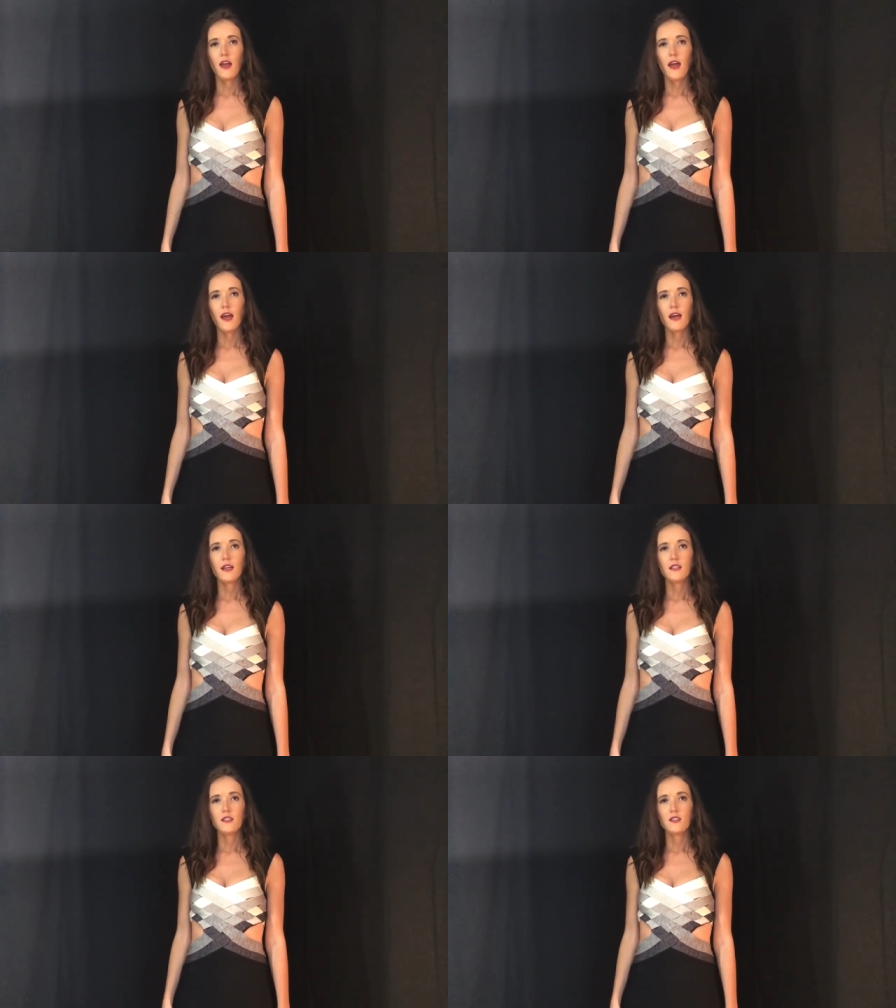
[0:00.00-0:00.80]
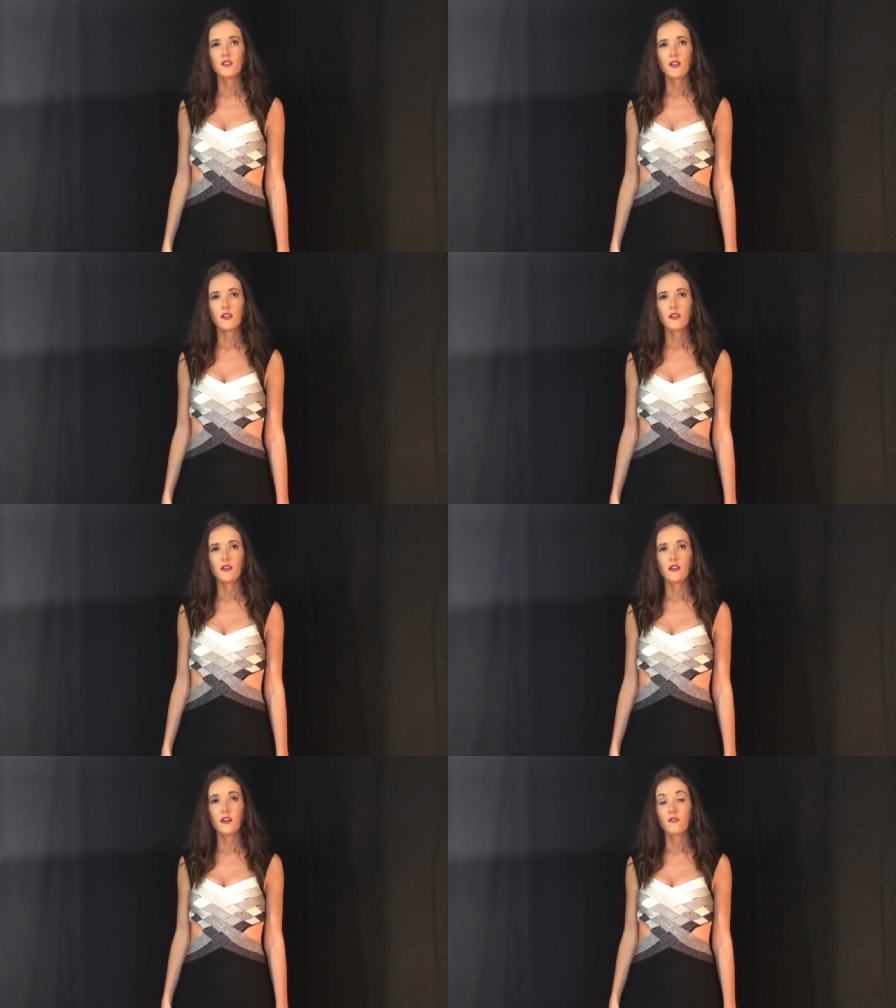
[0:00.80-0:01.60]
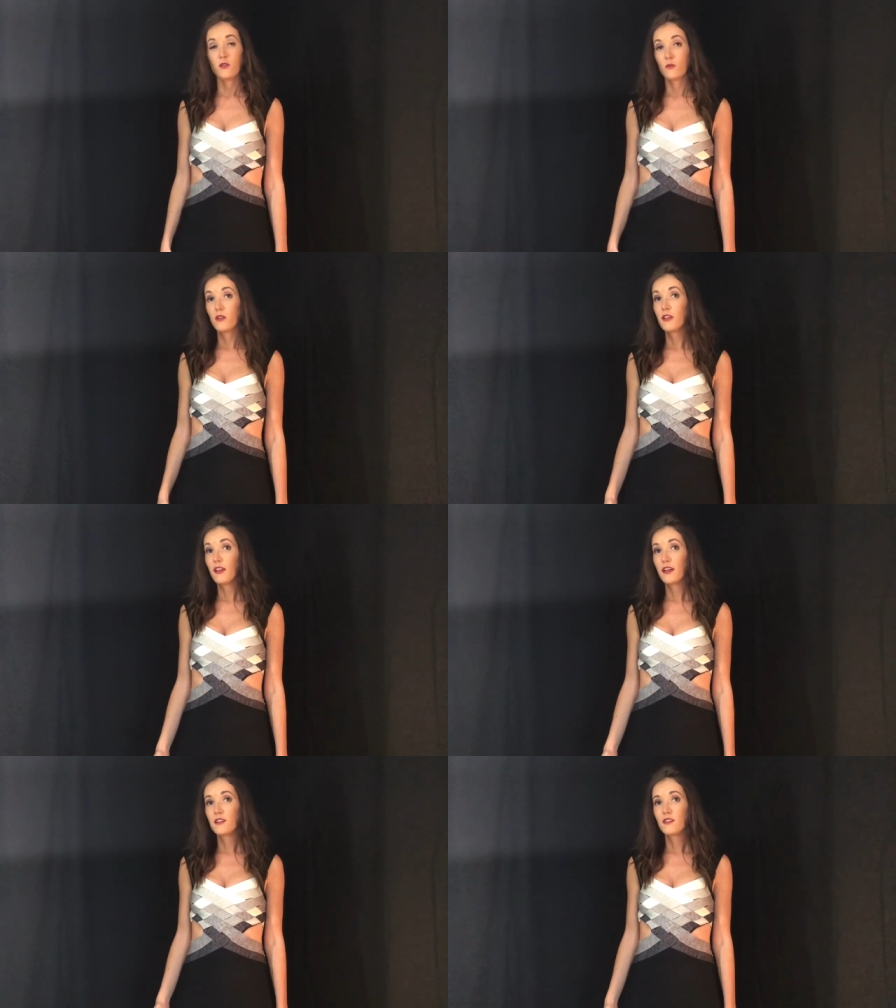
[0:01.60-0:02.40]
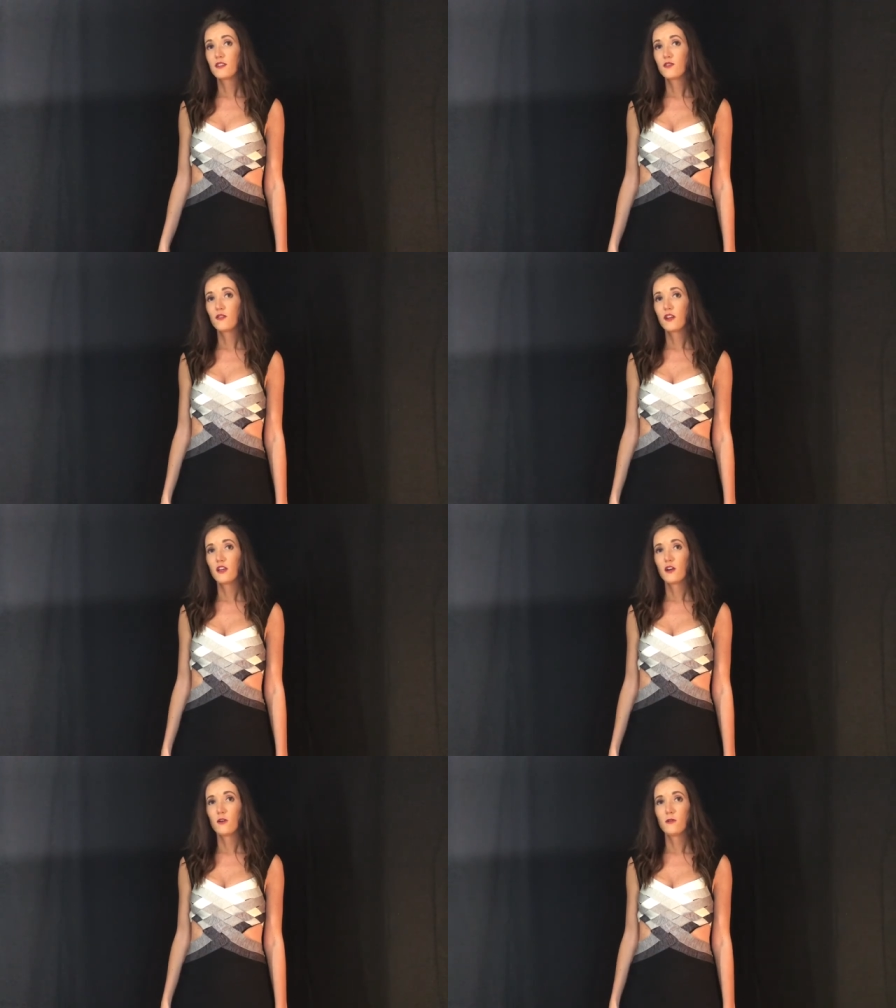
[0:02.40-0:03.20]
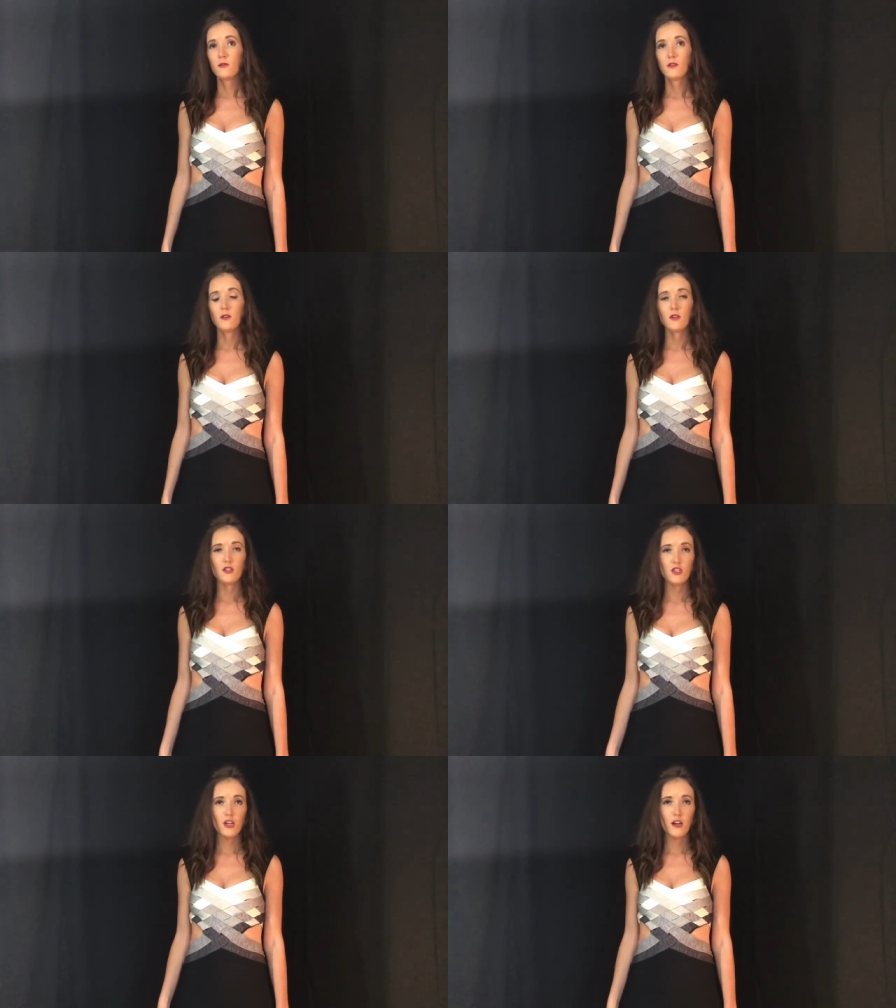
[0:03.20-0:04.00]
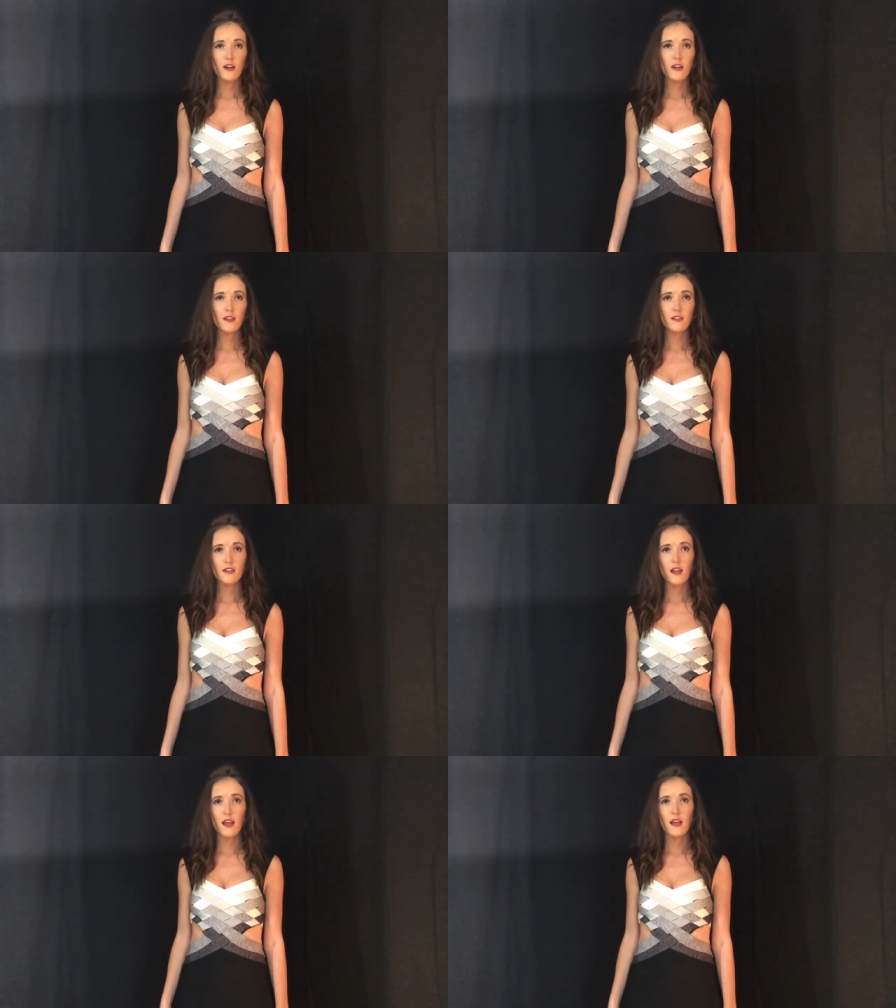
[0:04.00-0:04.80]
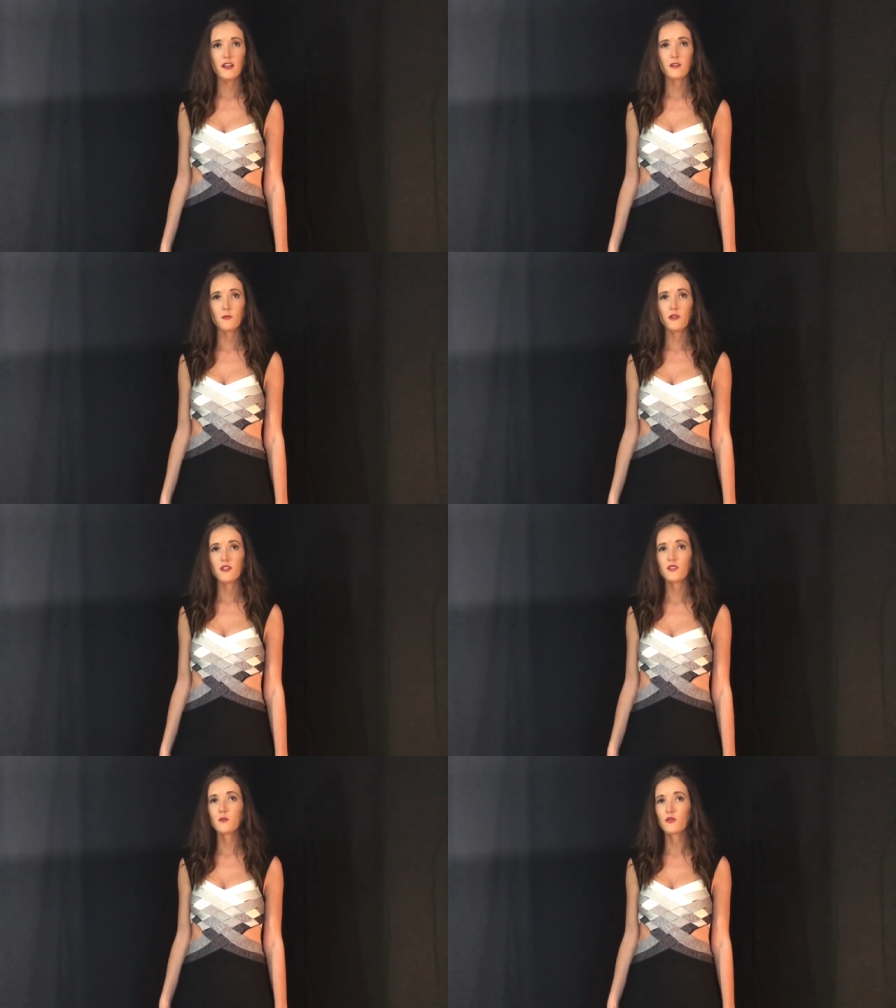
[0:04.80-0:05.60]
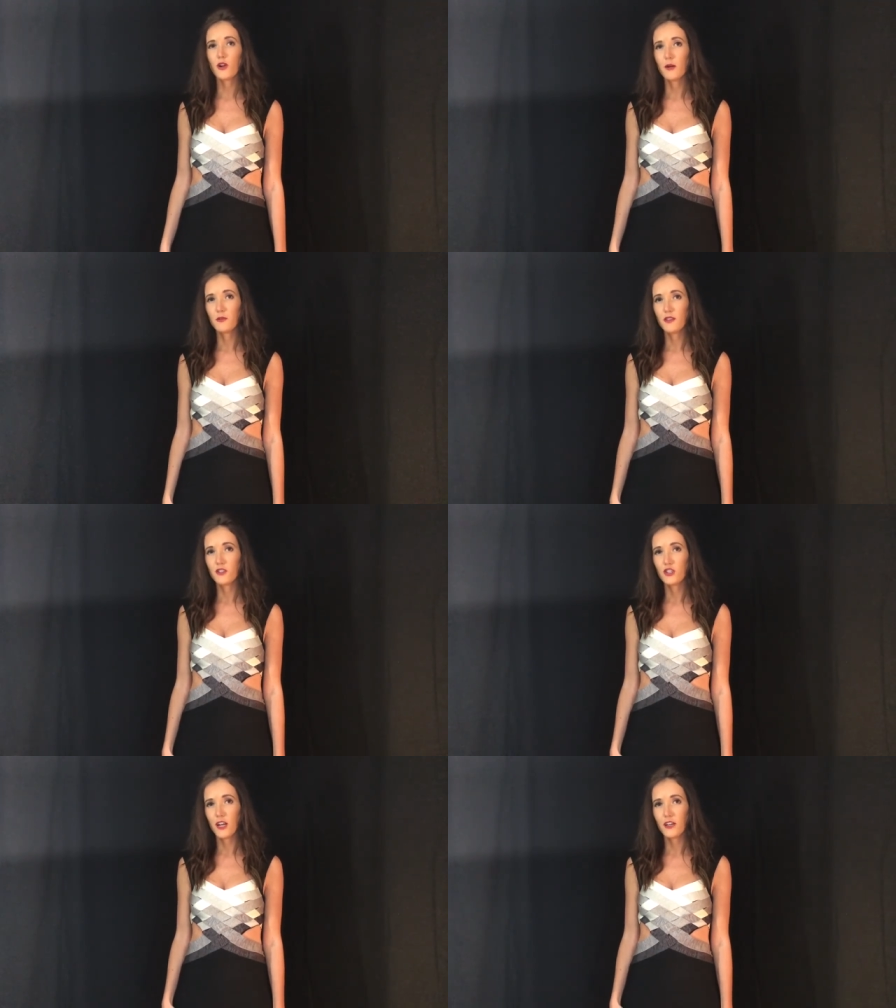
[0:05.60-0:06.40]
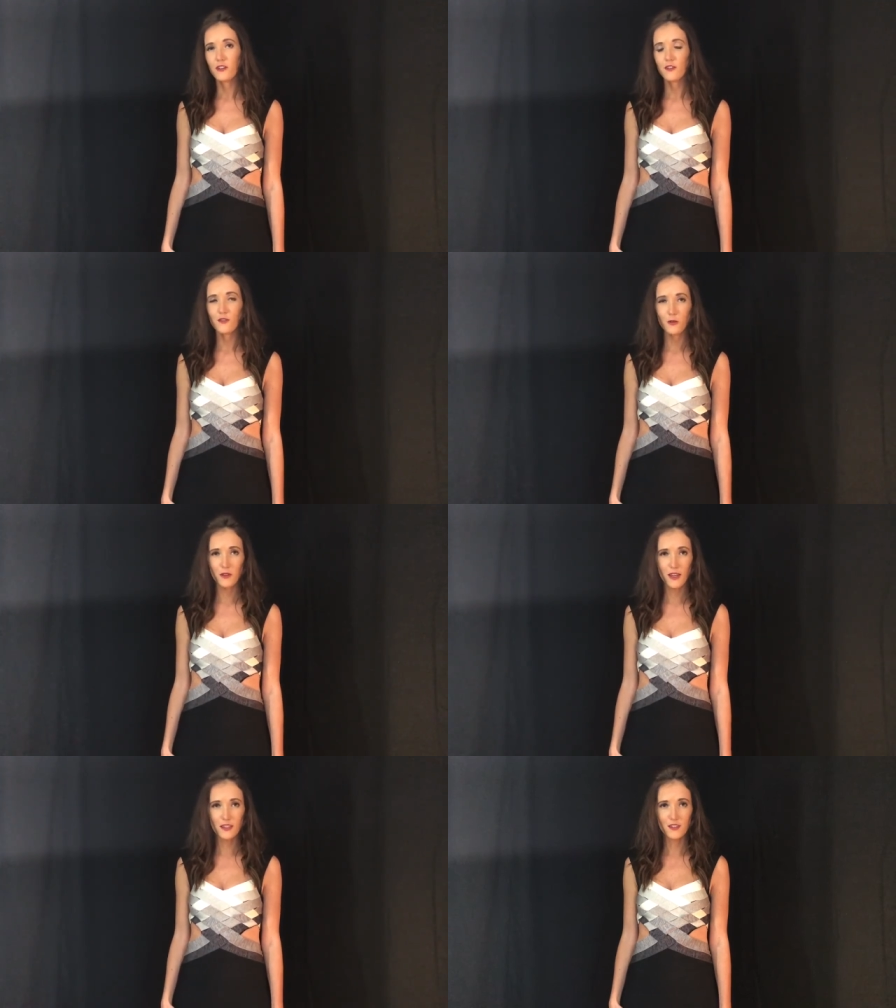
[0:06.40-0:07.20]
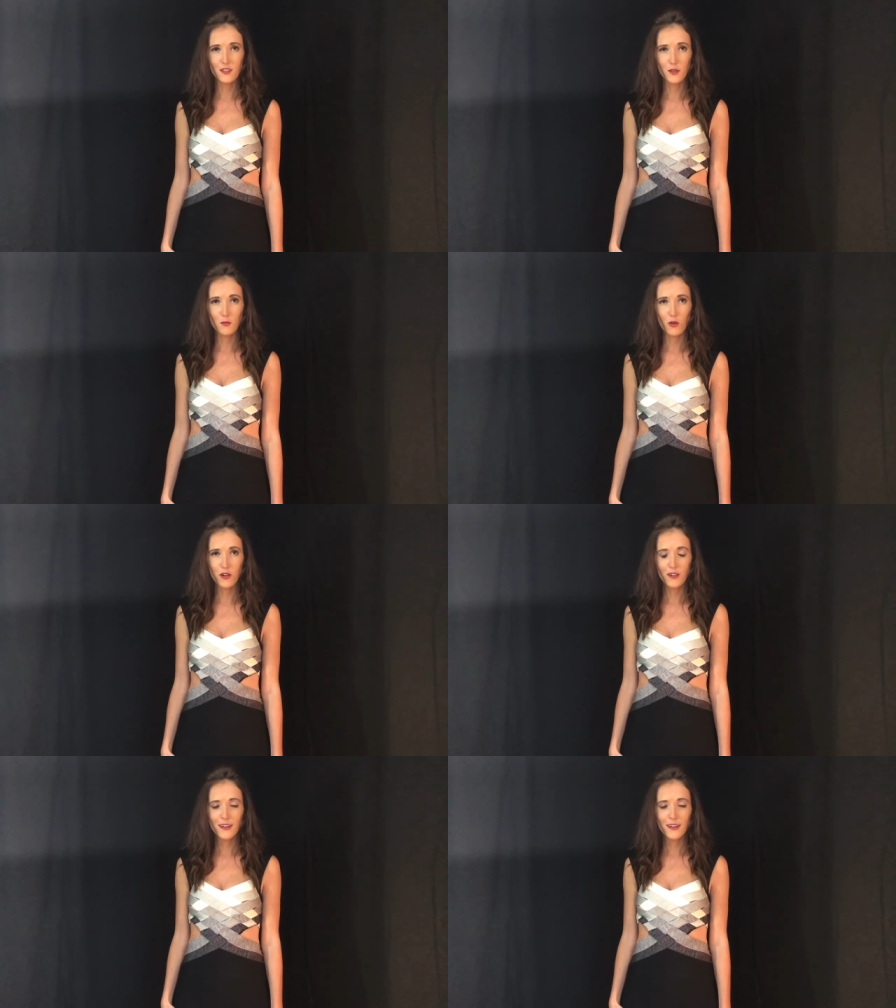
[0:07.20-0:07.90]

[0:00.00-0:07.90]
And if you really liked this video, you can share it, and please subscribe to this channel if you would like to see more.